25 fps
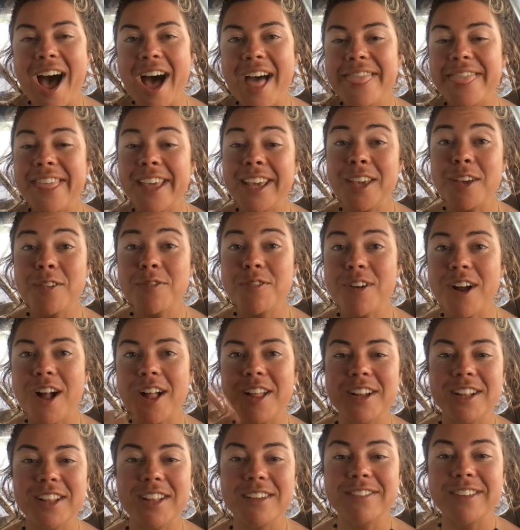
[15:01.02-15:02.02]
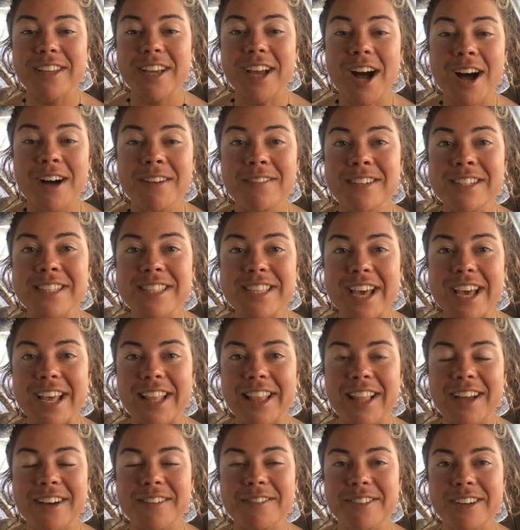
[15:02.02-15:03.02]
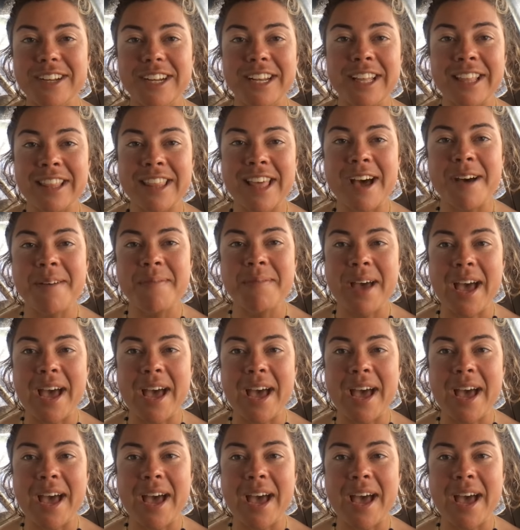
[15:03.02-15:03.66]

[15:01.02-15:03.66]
Thank you for all your lovely comments. I love reading them